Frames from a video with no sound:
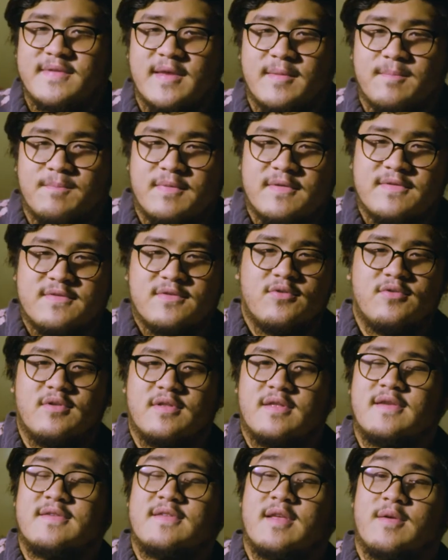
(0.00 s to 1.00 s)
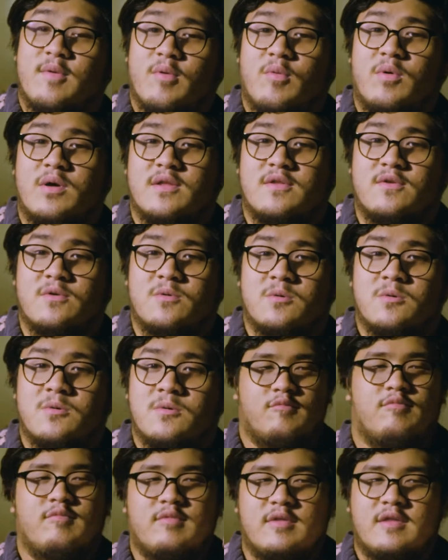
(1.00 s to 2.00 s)
and pursue the things that we want to
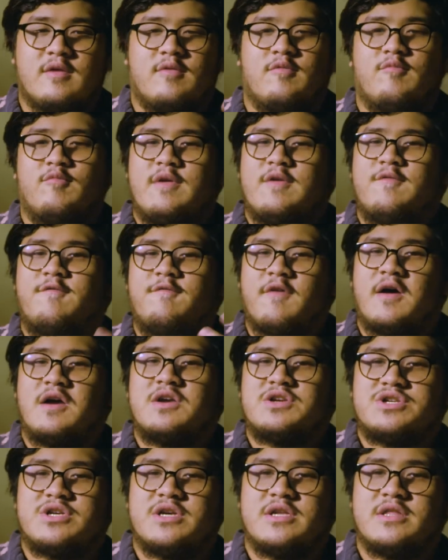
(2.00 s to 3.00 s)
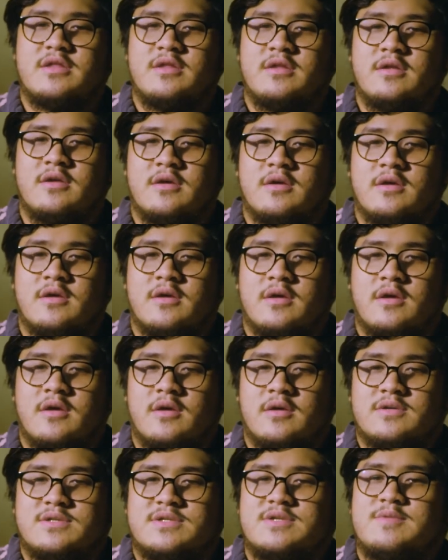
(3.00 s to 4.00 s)
do. We function
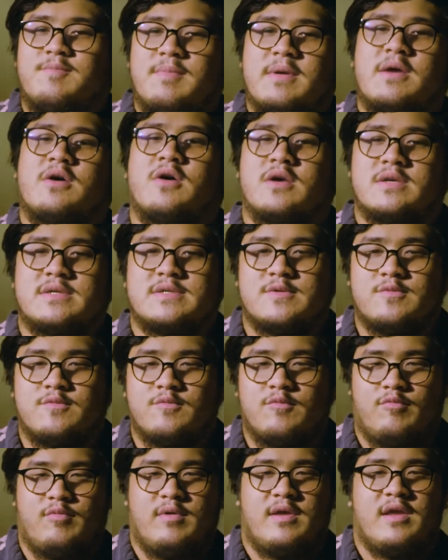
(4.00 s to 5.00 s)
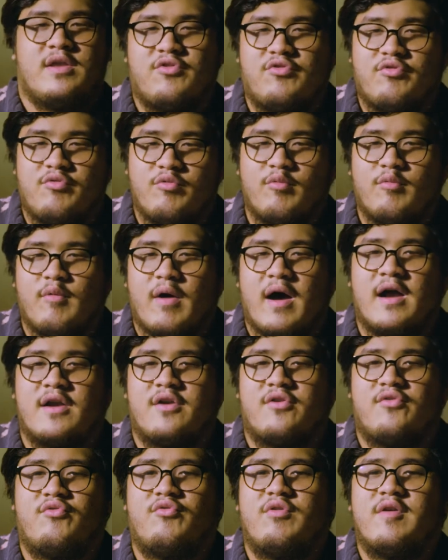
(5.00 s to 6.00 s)
because we are
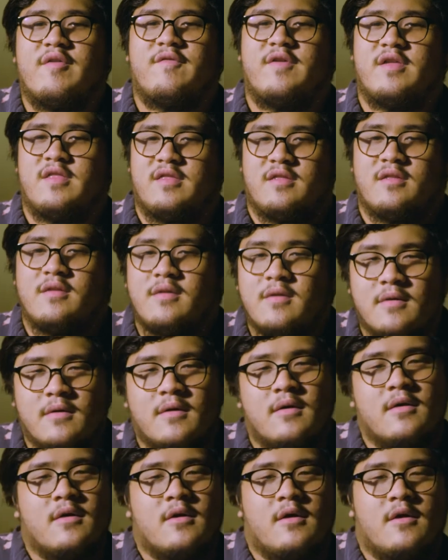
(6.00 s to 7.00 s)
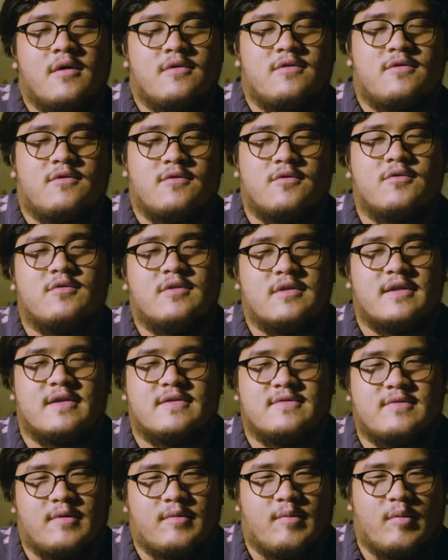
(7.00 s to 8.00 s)
driven to do the
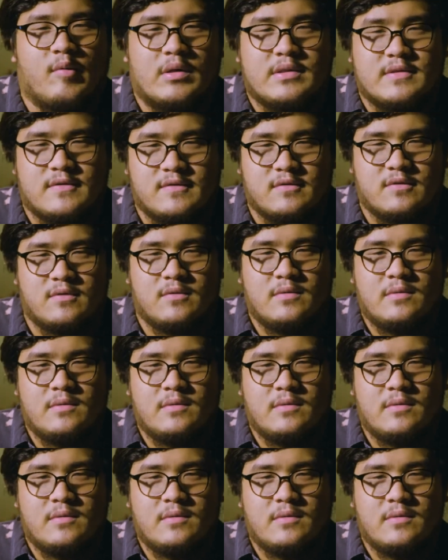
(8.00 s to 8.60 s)
things that we want to do.